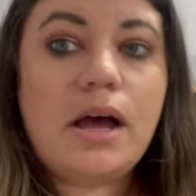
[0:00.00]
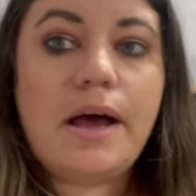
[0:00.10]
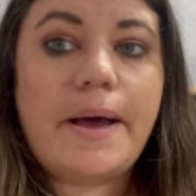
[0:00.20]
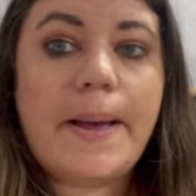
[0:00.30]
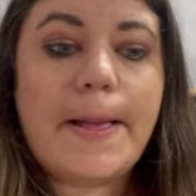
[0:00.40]

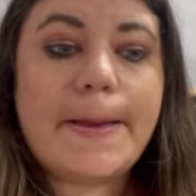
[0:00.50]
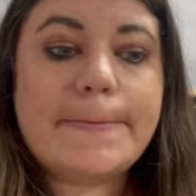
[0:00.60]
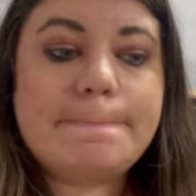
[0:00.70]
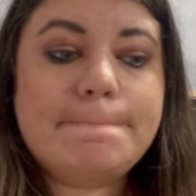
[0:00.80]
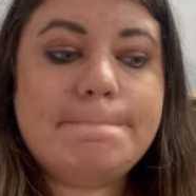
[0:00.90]

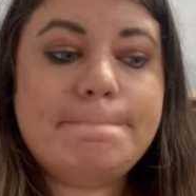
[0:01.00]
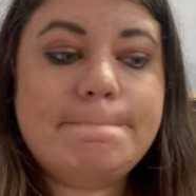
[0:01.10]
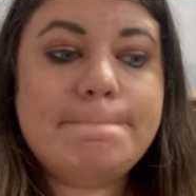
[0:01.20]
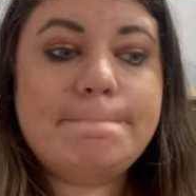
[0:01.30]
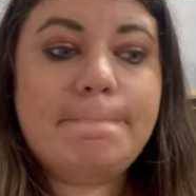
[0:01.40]
And
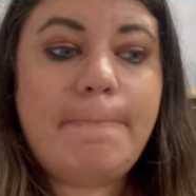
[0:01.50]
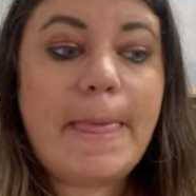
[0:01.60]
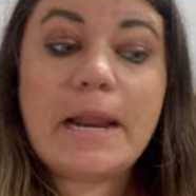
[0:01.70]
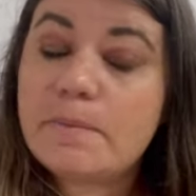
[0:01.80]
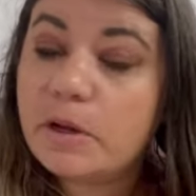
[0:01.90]

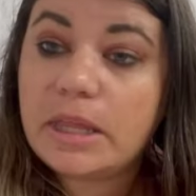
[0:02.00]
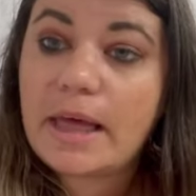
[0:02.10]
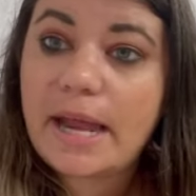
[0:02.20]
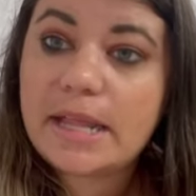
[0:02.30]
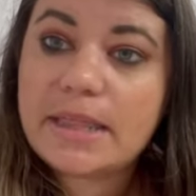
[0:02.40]
I'm really
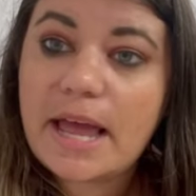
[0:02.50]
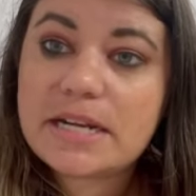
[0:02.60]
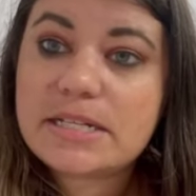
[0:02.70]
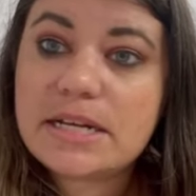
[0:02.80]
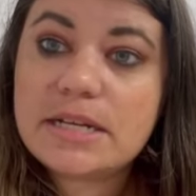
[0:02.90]
glad
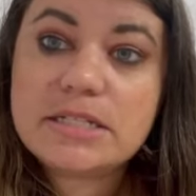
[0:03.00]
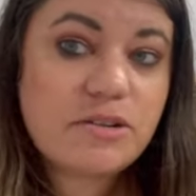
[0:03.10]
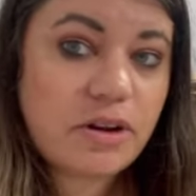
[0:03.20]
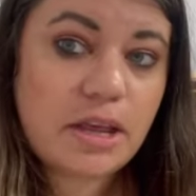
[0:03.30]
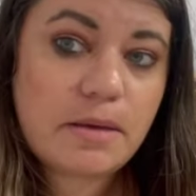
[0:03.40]
that
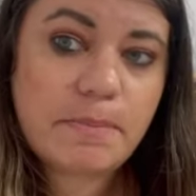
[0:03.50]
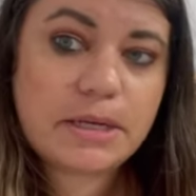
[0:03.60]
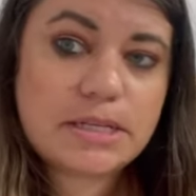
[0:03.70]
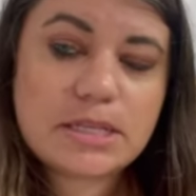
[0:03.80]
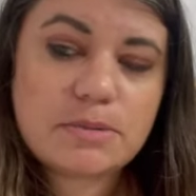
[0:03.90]
Tiffany
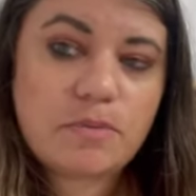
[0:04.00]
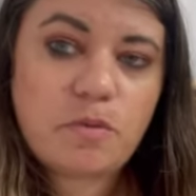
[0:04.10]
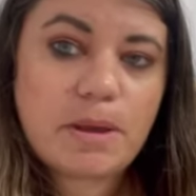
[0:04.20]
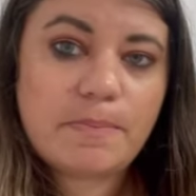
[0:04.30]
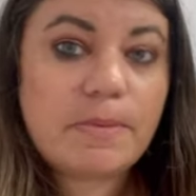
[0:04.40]
picked this one for
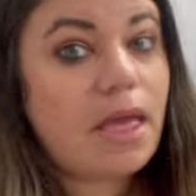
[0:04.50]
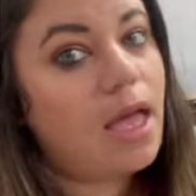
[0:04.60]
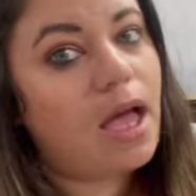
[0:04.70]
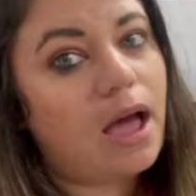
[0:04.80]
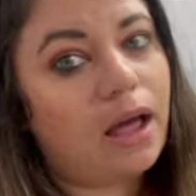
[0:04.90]
me.
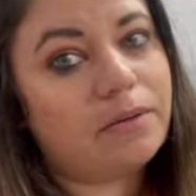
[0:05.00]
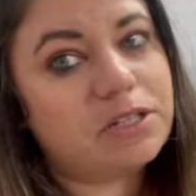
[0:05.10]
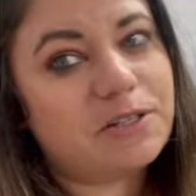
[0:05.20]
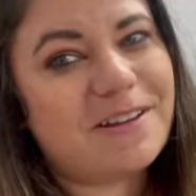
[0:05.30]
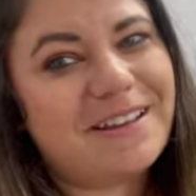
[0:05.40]
I'll
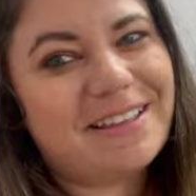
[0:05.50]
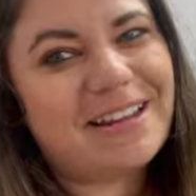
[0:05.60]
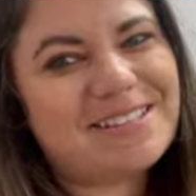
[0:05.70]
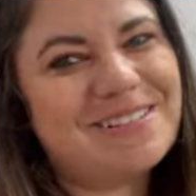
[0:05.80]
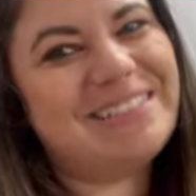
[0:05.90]
talk to you in the
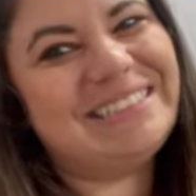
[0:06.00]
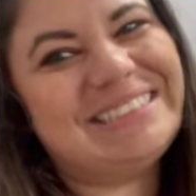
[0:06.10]
next one.